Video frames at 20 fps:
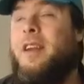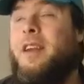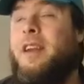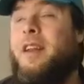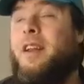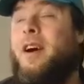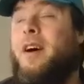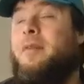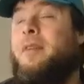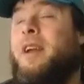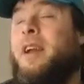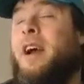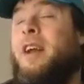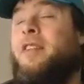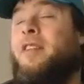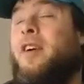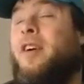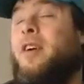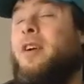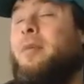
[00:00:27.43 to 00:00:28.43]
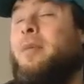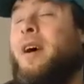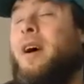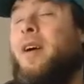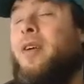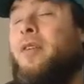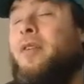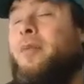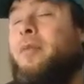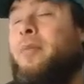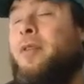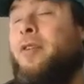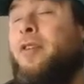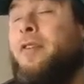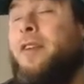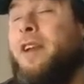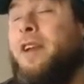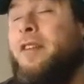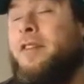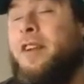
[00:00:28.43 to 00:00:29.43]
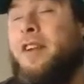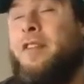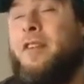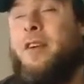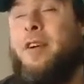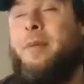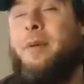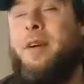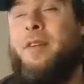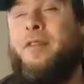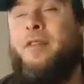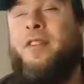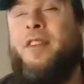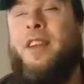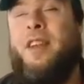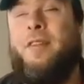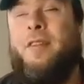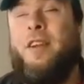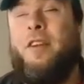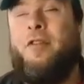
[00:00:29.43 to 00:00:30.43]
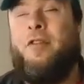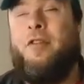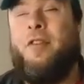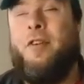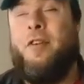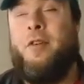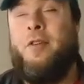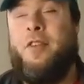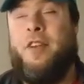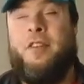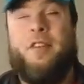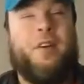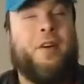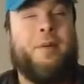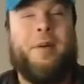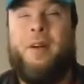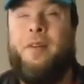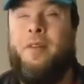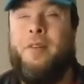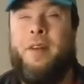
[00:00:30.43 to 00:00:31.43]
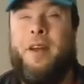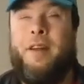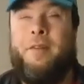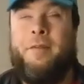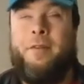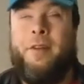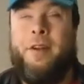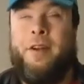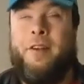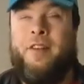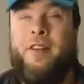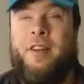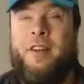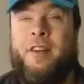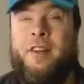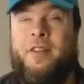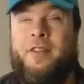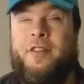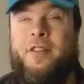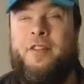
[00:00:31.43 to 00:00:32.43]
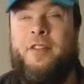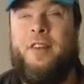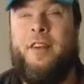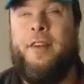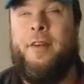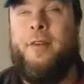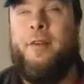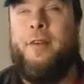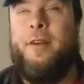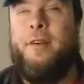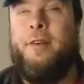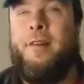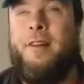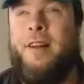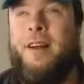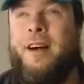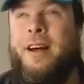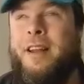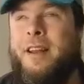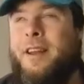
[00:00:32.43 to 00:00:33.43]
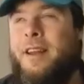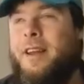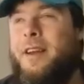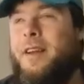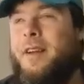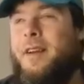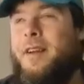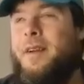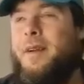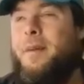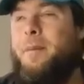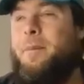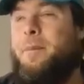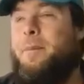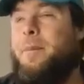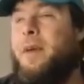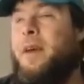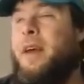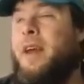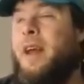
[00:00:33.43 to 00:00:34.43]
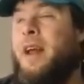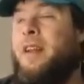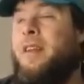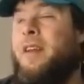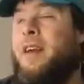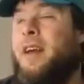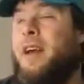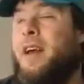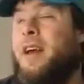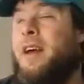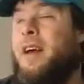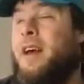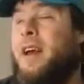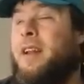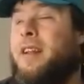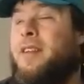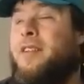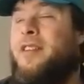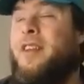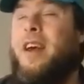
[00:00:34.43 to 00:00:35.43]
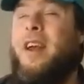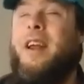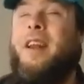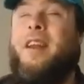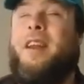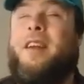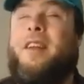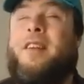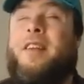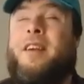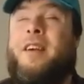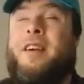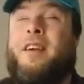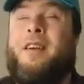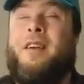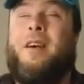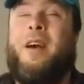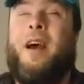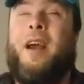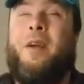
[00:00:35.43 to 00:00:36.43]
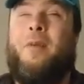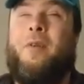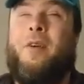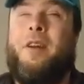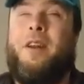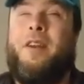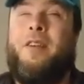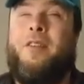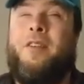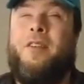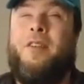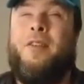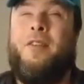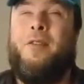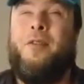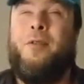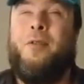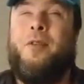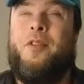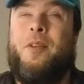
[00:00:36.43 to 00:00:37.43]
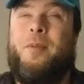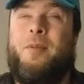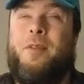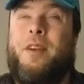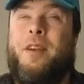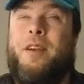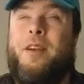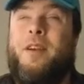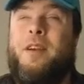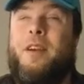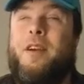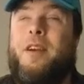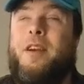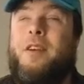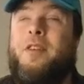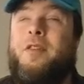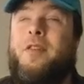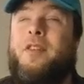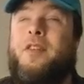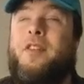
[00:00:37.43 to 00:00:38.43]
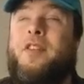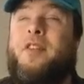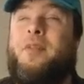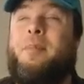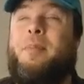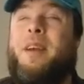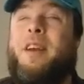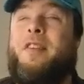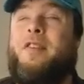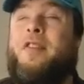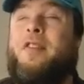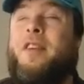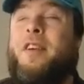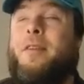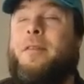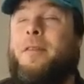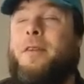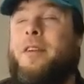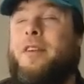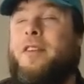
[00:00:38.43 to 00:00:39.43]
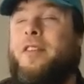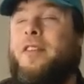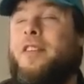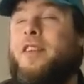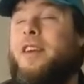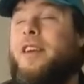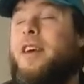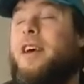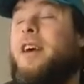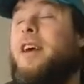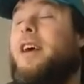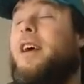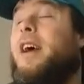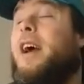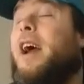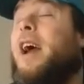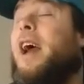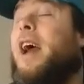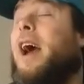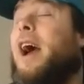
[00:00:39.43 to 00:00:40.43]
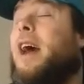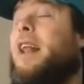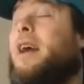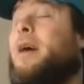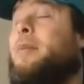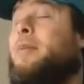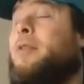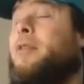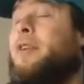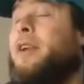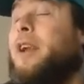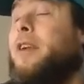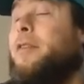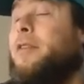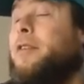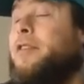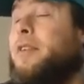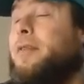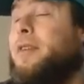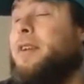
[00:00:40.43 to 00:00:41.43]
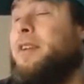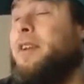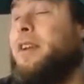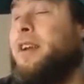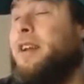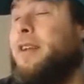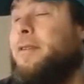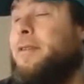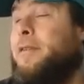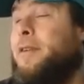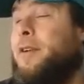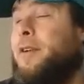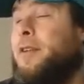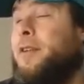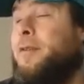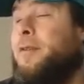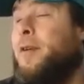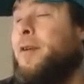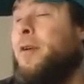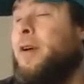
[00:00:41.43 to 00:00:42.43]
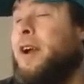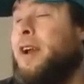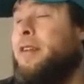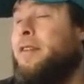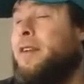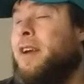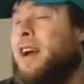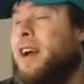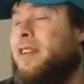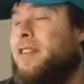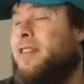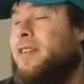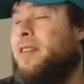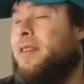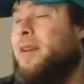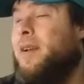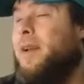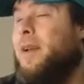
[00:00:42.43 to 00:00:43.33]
you know me, I talk about movies, I talk about TV shows, I talk about Netflix on this channel here a lot. And I decided I wanted to do something just a smidge different, and I'm looking for something to kind of fill the void that